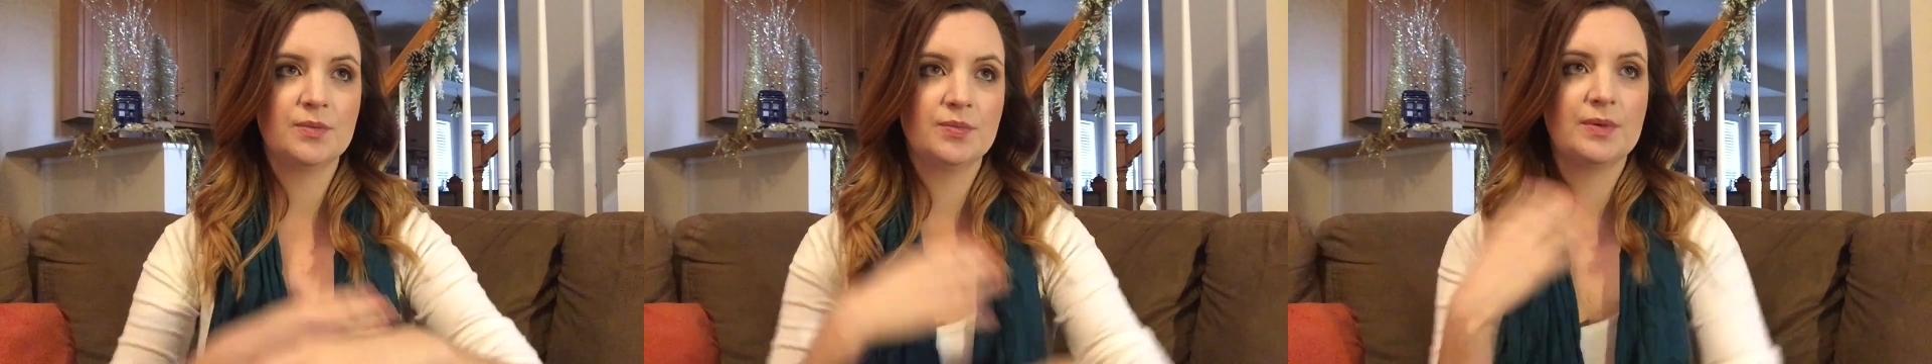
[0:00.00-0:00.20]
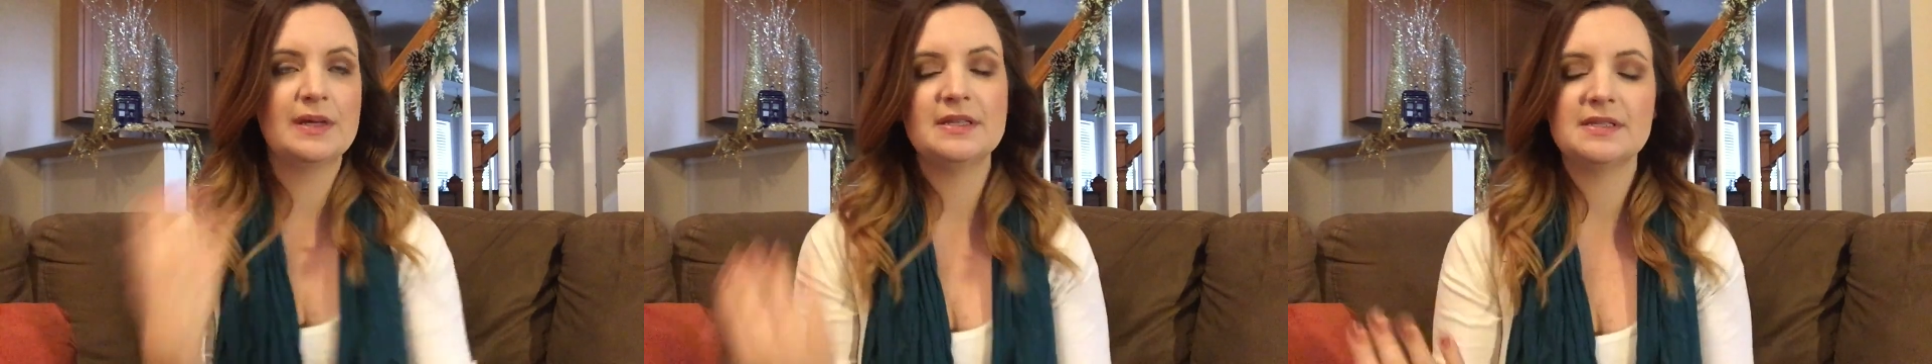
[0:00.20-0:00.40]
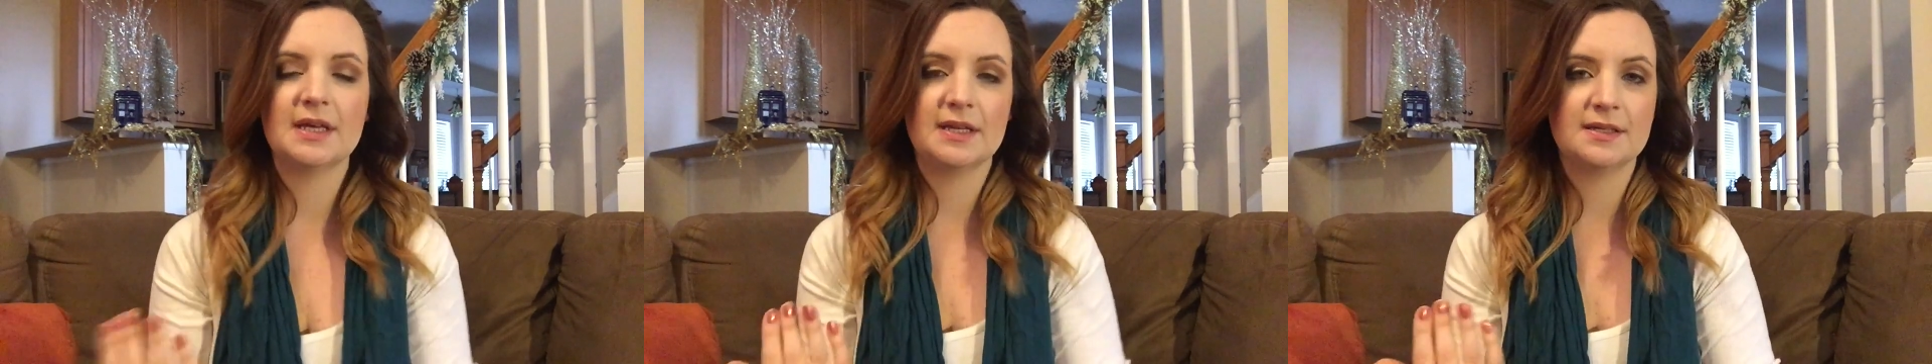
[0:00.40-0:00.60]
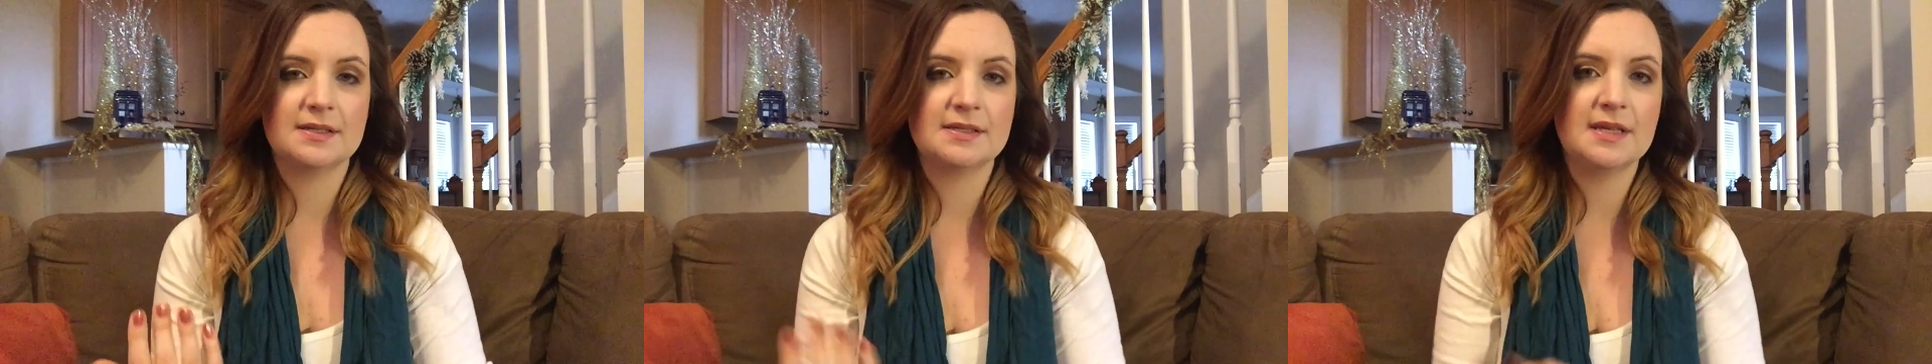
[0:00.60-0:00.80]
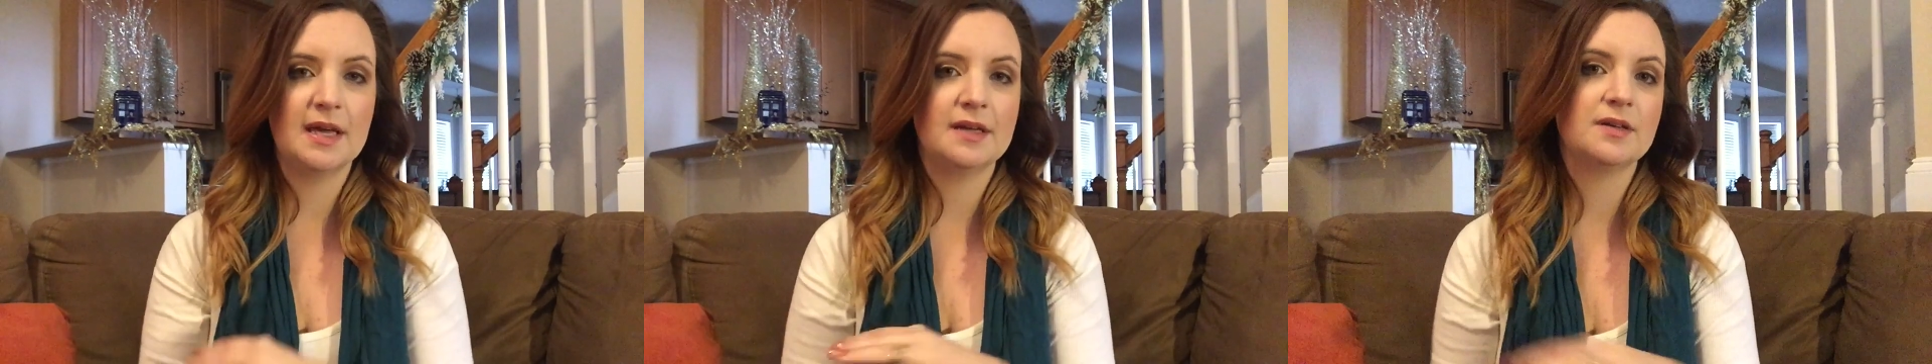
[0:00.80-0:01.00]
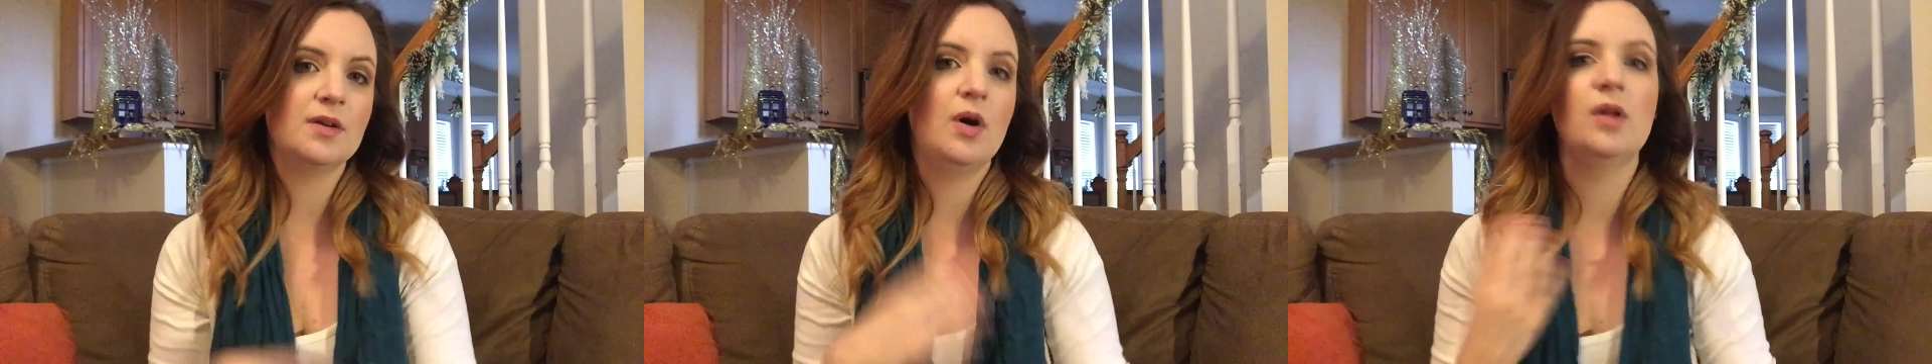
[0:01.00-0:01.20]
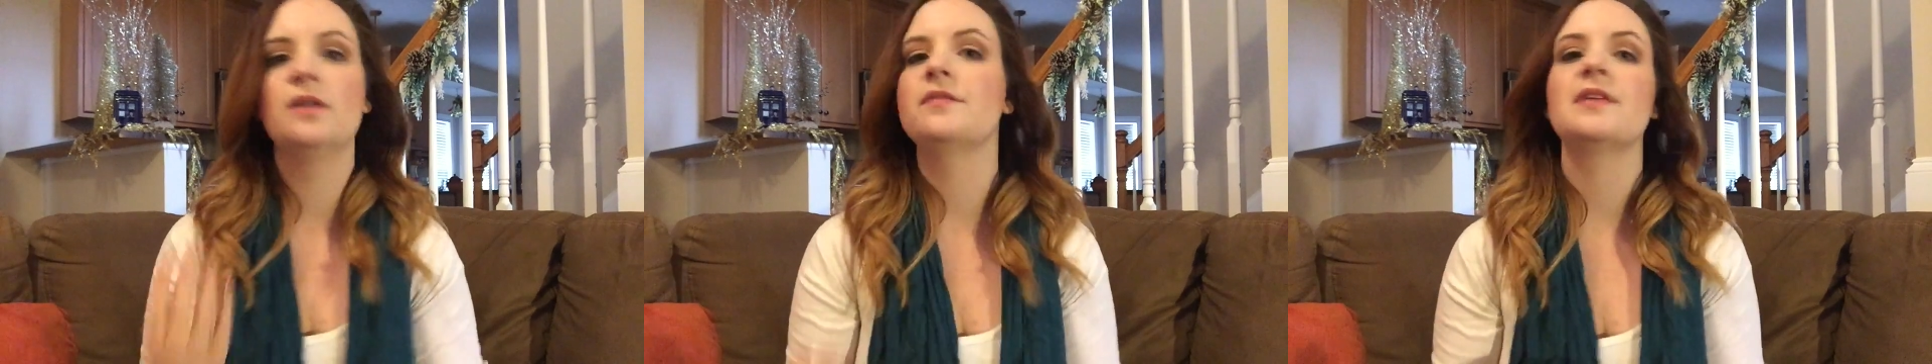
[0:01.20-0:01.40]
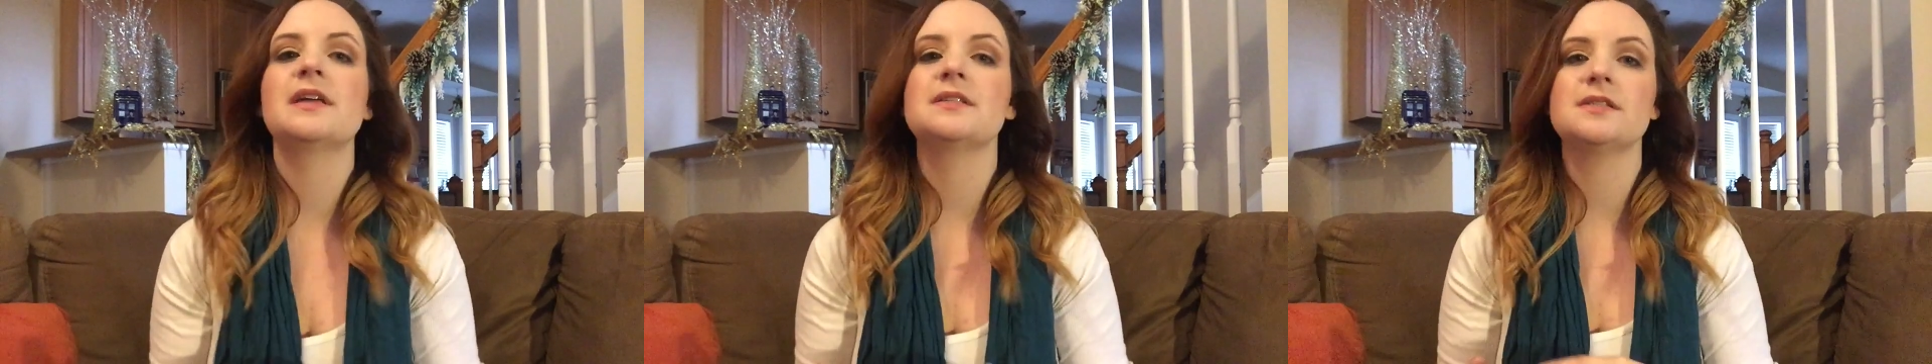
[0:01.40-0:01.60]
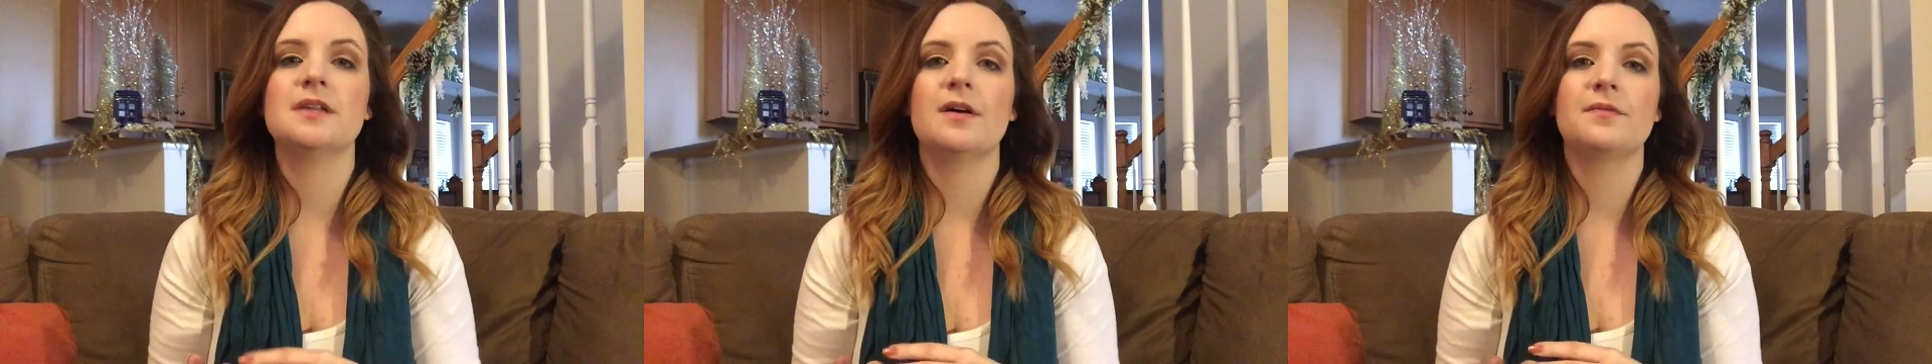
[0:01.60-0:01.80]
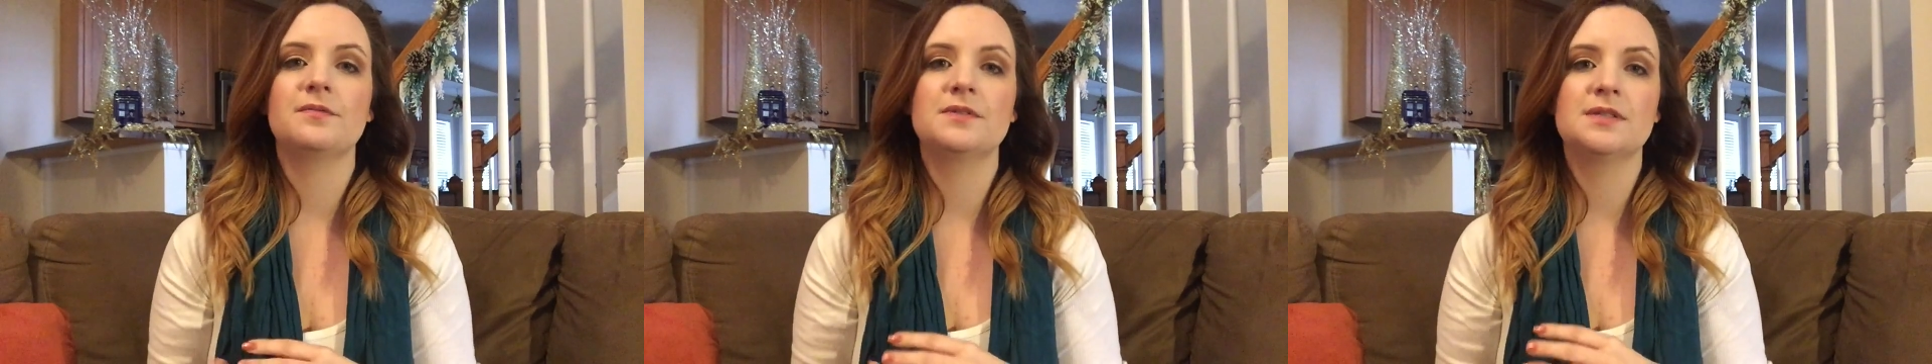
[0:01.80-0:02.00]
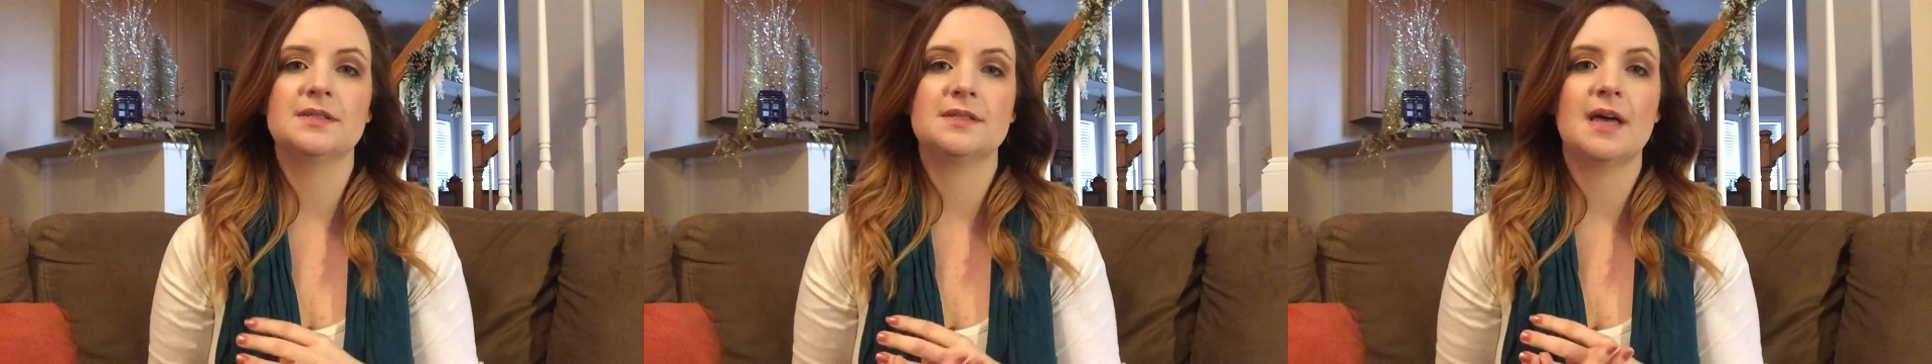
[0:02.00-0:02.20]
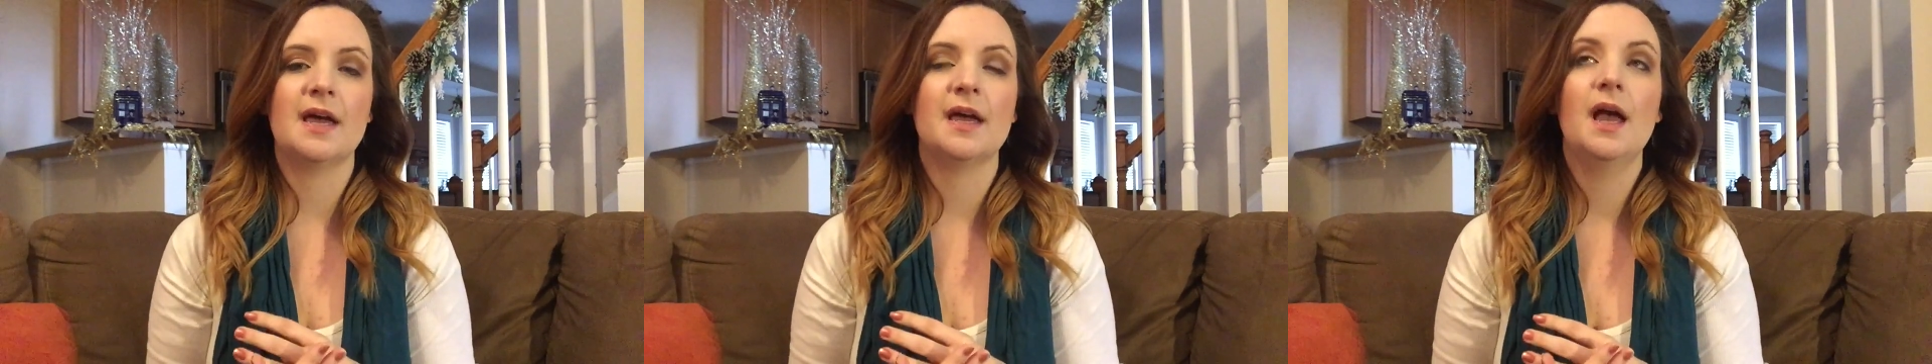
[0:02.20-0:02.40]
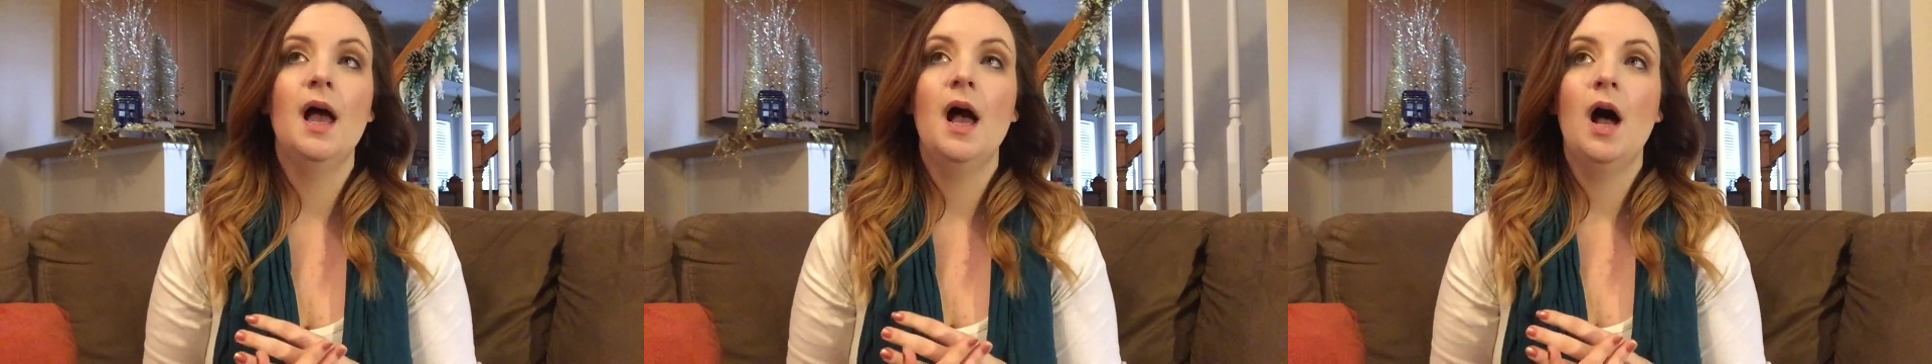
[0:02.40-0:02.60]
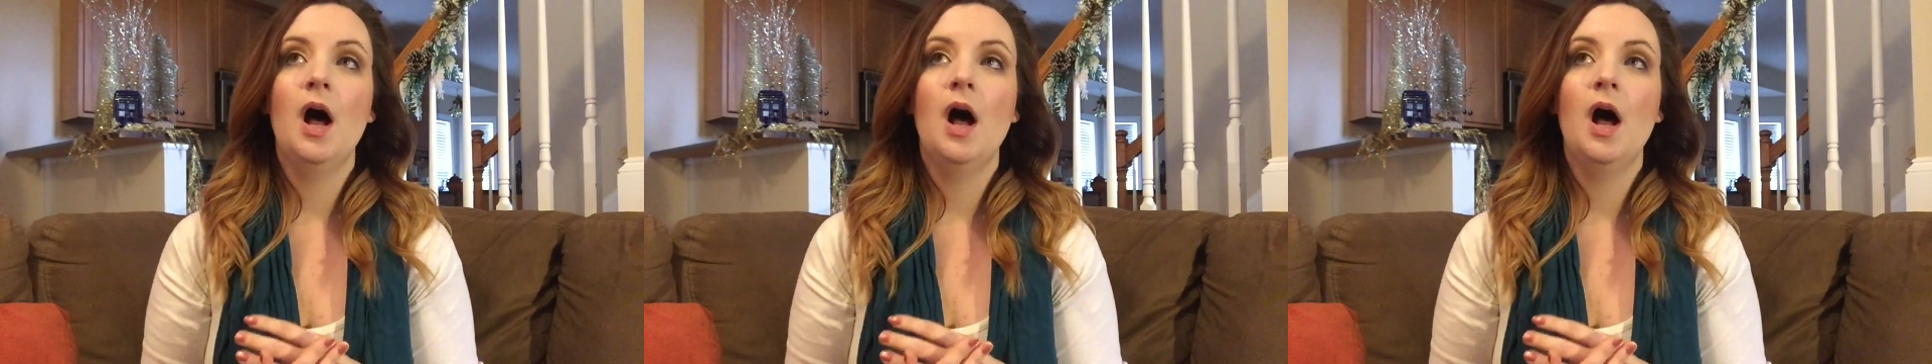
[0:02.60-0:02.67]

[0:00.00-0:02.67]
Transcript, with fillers: reasons and all of that stuff to say,